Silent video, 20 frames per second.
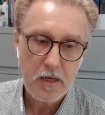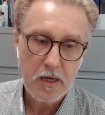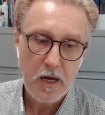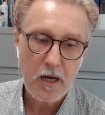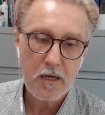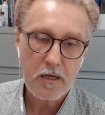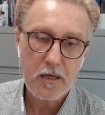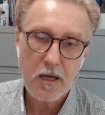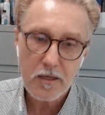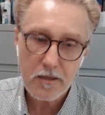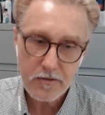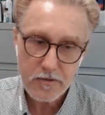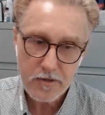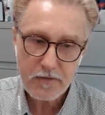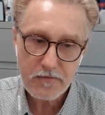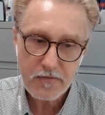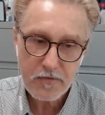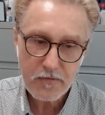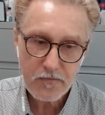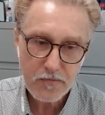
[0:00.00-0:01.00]
I'll
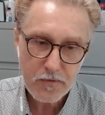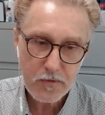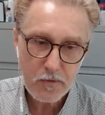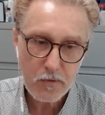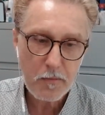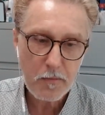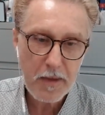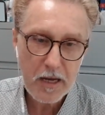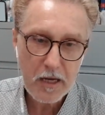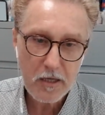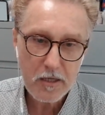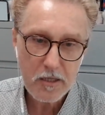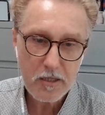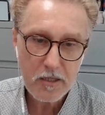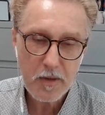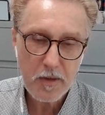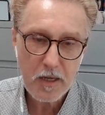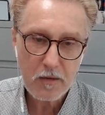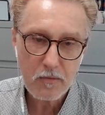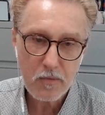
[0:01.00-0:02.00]
leave it to Rebecca to
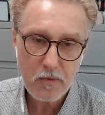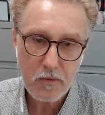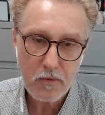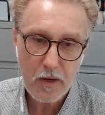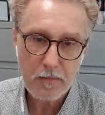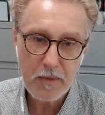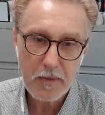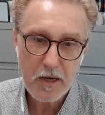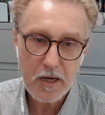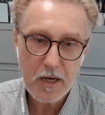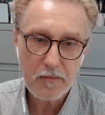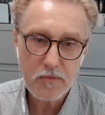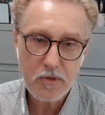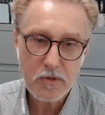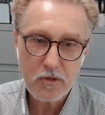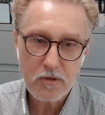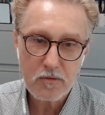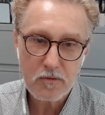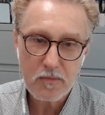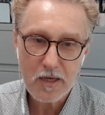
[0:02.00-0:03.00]
speak about Hub
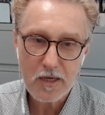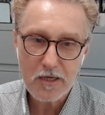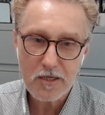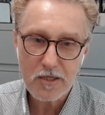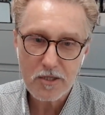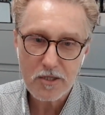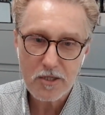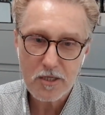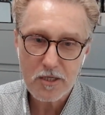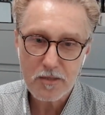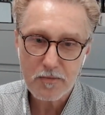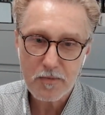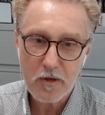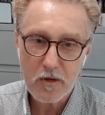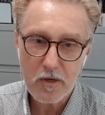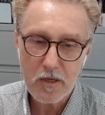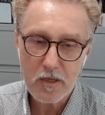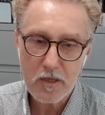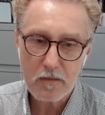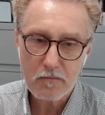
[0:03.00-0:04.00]
2, because she's
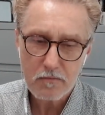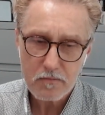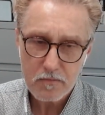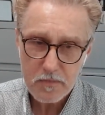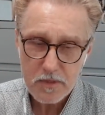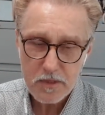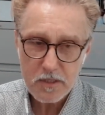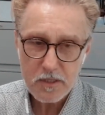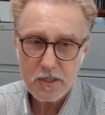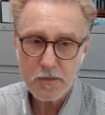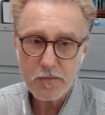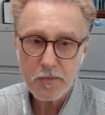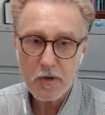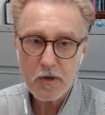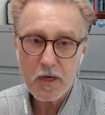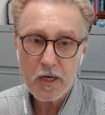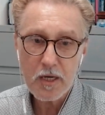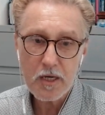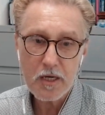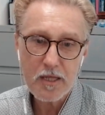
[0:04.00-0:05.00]

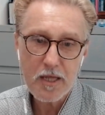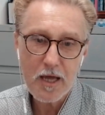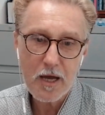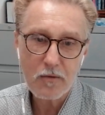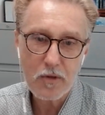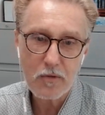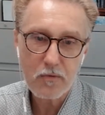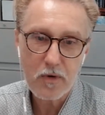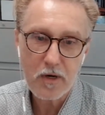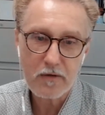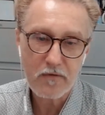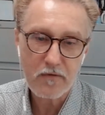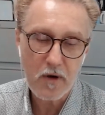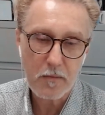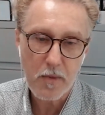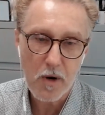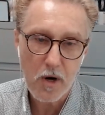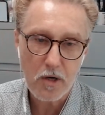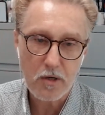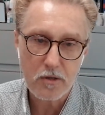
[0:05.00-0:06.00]
spearheading that with one of our
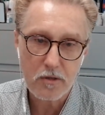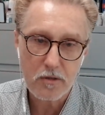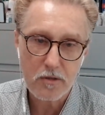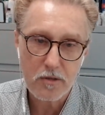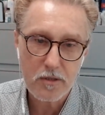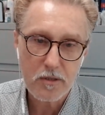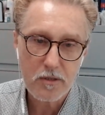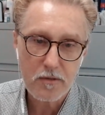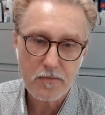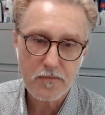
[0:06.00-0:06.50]
partners.